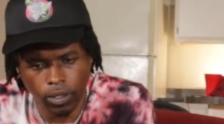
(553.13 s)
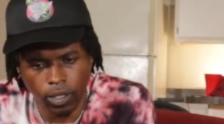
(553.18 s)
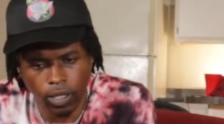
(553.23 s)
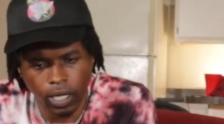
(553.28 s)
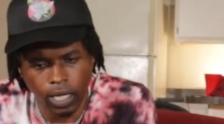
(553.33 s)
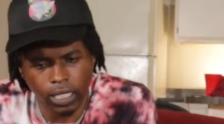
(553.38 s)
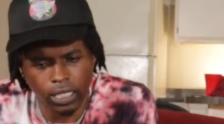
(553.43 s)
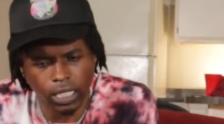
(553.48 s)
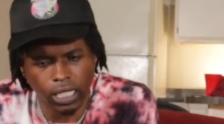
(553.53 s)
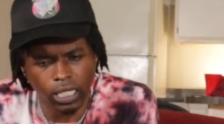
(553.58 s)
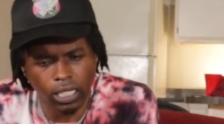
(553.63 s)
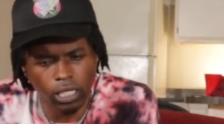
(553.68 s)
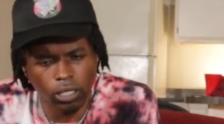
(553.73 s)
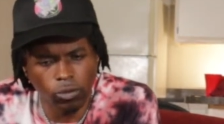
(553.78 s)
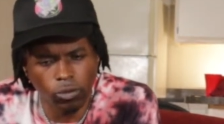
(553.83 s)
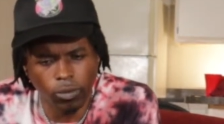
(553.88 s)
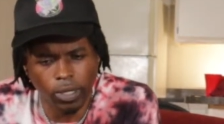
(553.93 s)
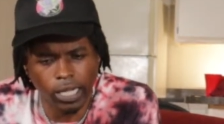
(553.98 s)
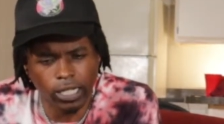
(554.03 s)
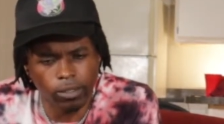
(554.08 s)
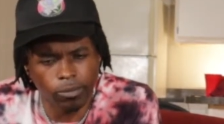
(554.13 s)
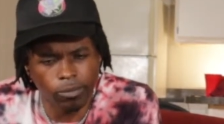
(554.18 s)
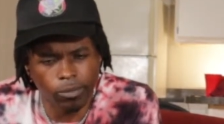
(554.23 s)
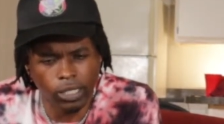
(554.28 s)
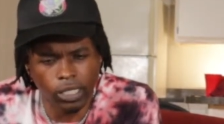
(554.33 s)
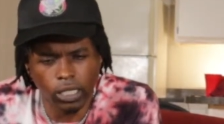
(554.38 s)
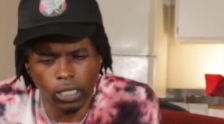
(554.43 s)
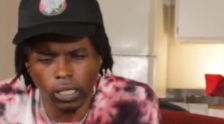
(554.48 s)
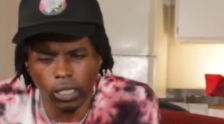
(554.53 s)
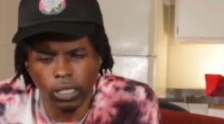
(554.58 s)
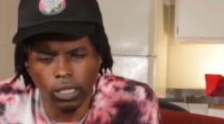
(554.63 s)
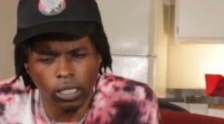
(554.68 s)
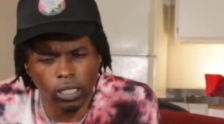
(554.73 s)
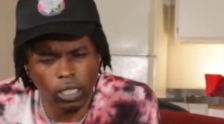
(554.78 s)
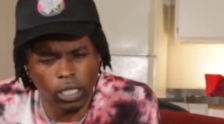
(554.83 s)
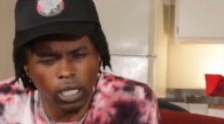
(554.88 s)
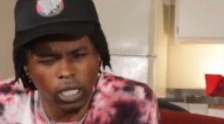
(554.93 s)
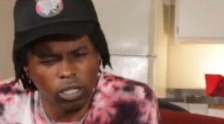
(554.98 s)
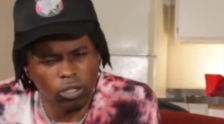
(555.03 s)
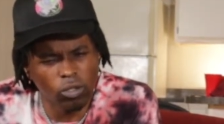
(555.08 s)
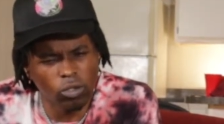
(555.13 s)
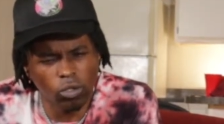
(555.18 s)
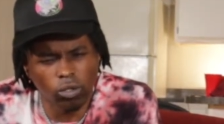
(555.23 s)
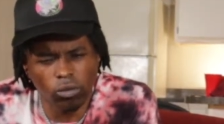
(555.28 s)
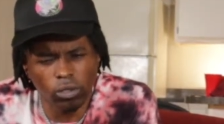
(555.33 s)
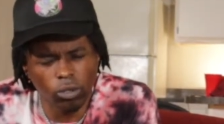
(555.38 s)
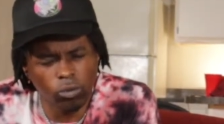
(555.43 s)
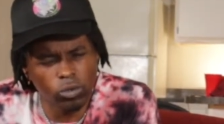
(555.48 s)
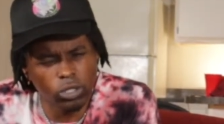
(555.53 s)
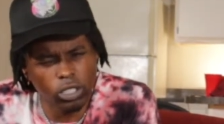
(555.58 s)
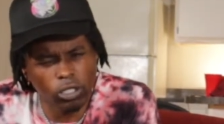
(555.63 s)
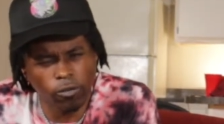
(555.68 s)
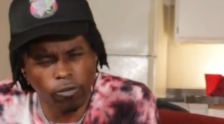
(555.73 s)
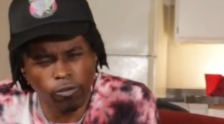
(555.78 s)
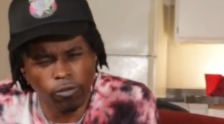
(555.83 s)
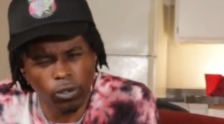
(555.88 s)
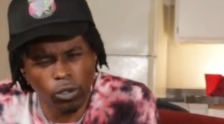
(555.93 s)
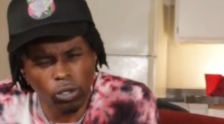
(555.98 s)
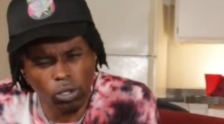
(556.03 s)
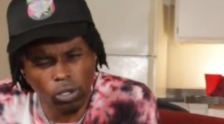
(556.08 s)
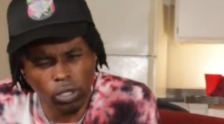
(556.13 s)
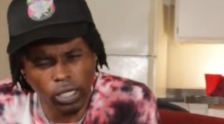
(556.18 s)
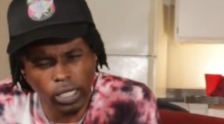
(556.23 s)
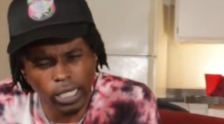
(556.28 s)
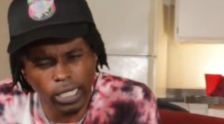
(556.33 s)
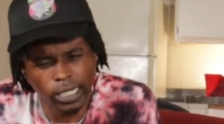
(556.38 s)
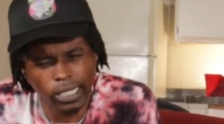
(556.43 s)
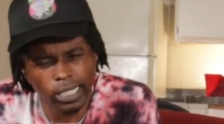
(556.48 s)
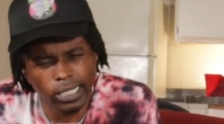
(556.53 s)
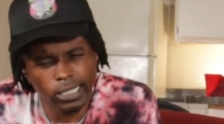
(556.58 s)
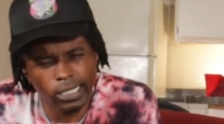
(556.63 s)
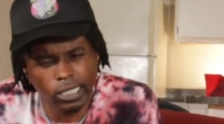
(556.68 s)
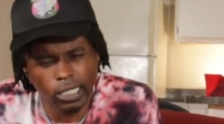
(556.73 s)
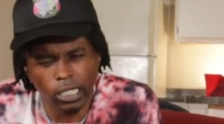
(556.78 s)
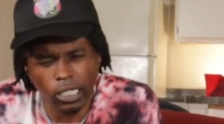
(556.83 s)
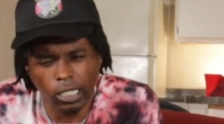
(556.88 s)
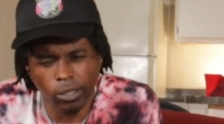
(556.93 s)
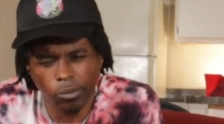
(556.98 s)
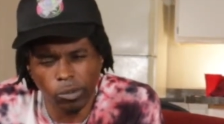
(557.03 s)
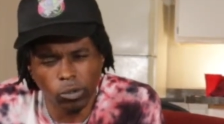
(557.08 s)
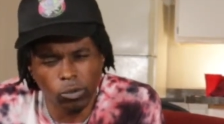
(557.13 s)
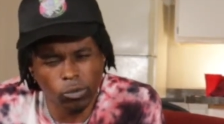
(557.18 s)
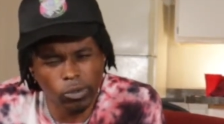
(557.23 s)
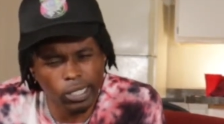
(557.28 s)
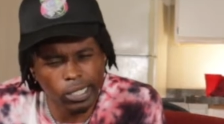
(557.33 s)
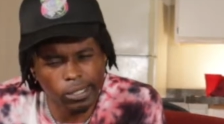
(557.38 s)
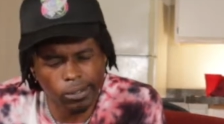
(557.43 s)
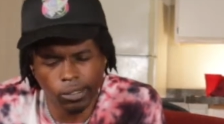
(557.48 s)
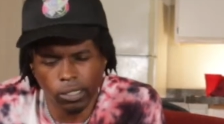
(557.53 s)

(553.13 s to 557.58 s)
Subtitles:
I think he might have been, I don't know if he was in Florida at that time or what.